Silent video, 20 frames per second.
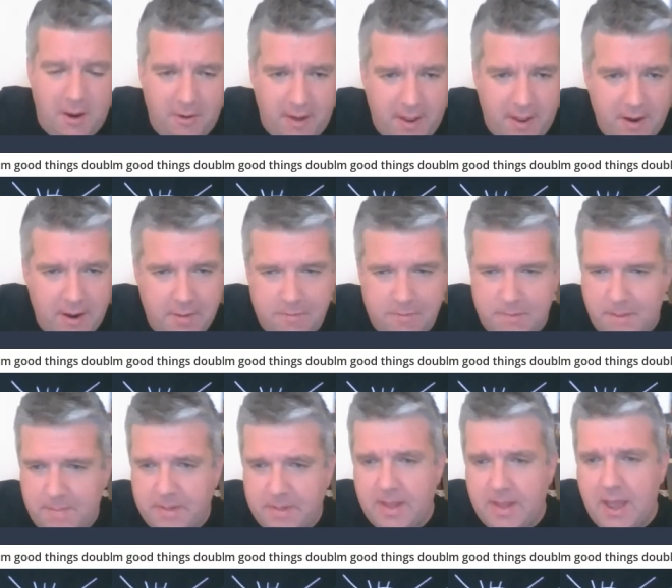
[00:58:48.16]
I
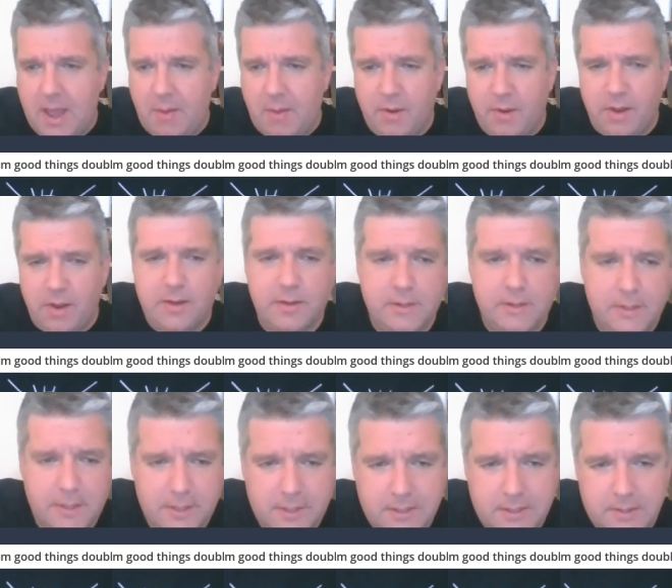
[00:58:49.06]
remember the artwork.
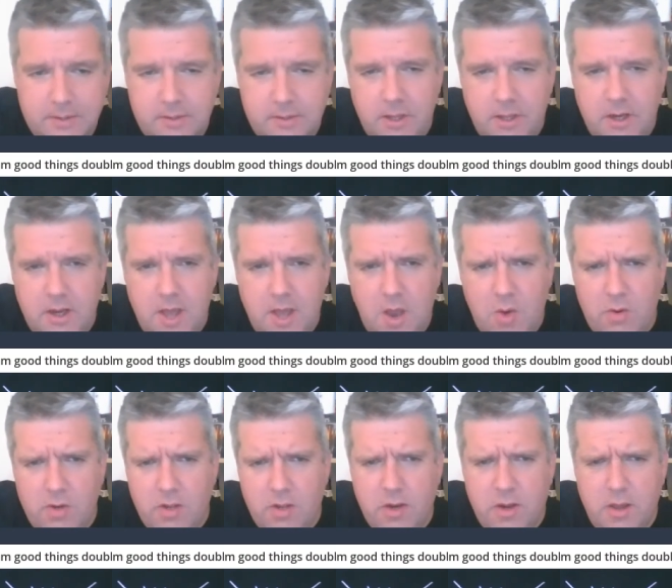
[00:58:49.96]
Don't
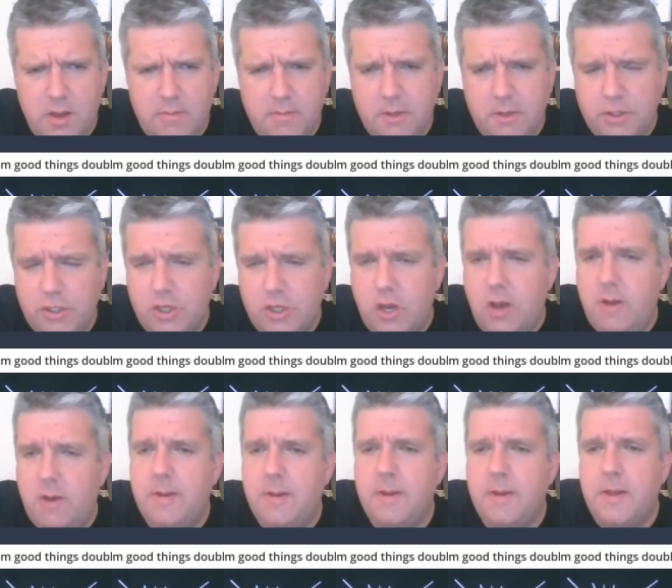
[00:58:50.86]
know. I'm not
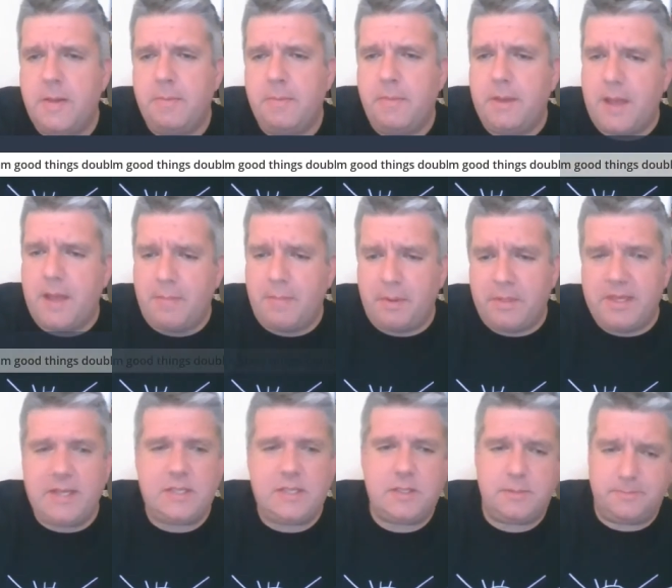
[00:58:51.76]
sure. But yeah,
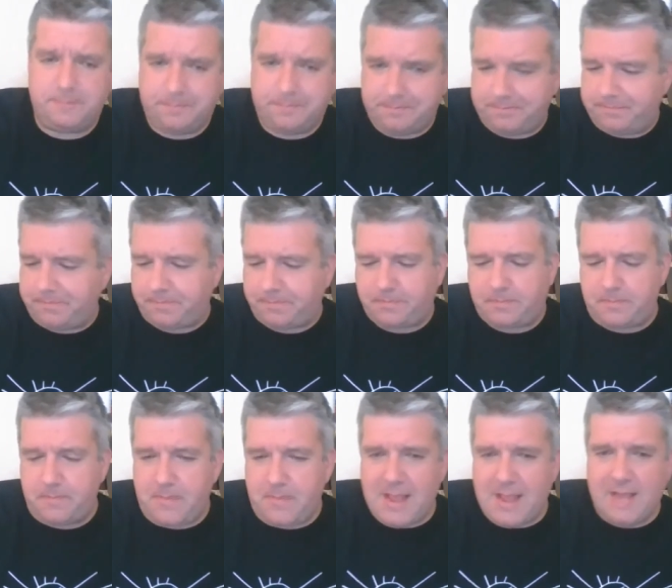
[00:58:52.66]
but this,
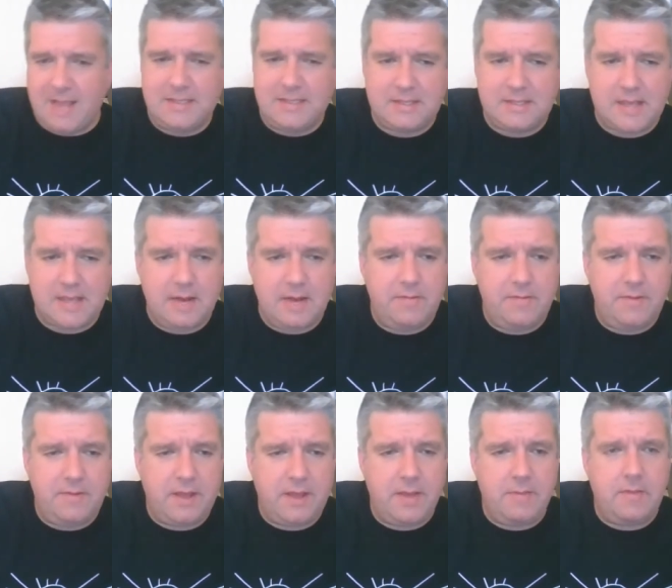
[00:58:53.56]
as I said,
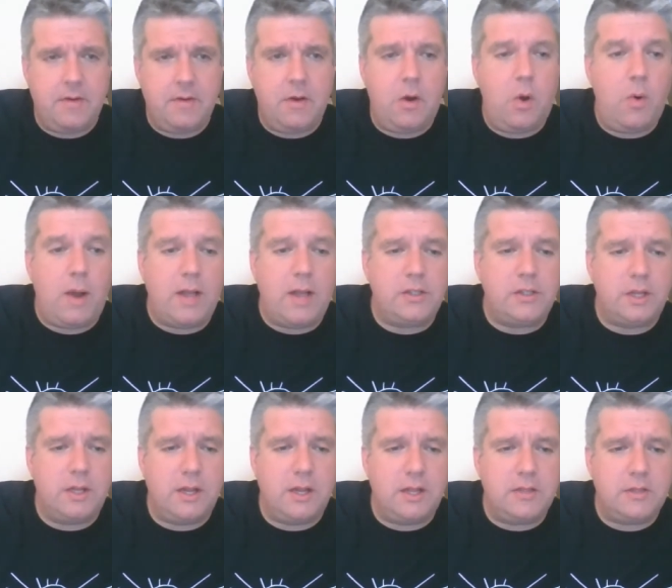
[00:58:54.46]
flick it. Oh,
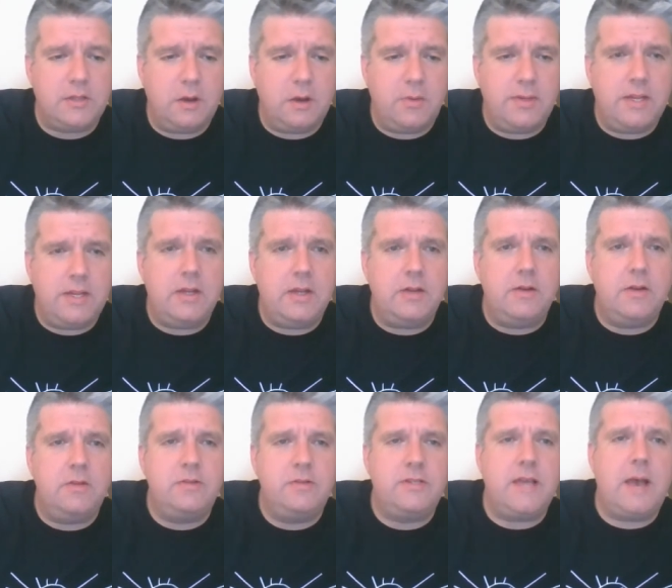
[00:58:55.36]
actually, let's. Oh, we did it
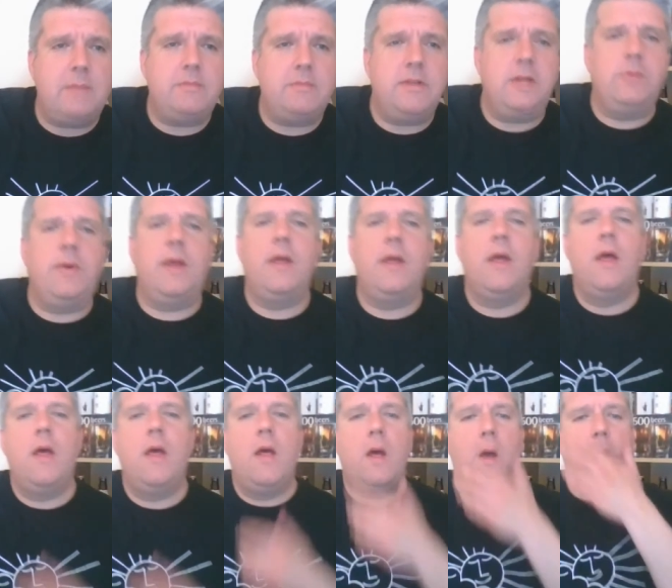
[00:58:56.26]
on tap, did we?
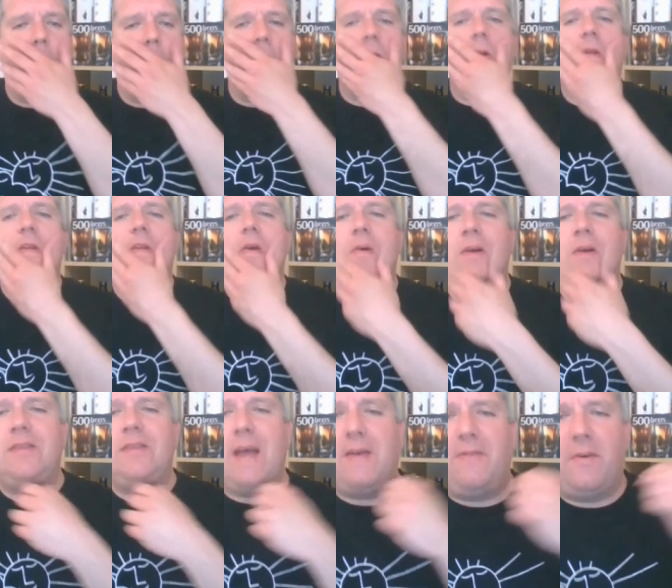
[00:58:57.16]
Gotta do
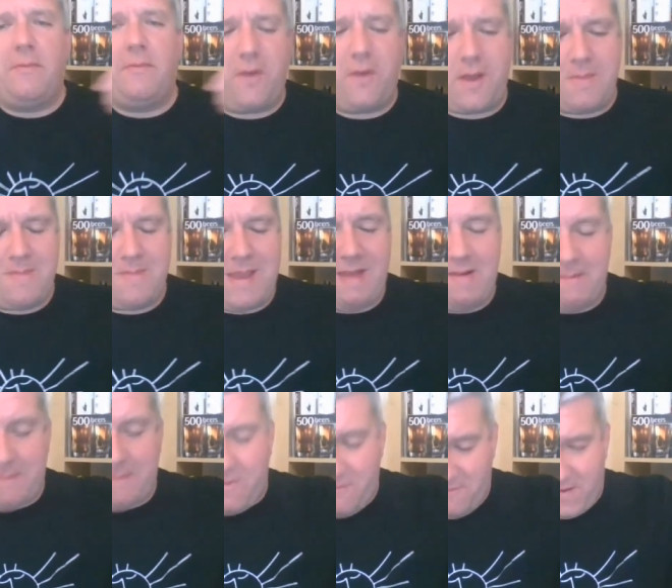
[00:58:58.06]
it on tap for fucking
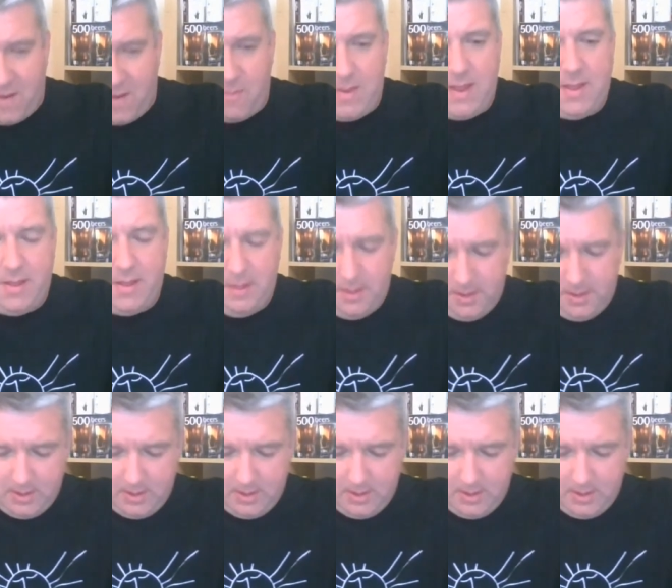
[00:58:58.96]
beer at month, aren't we?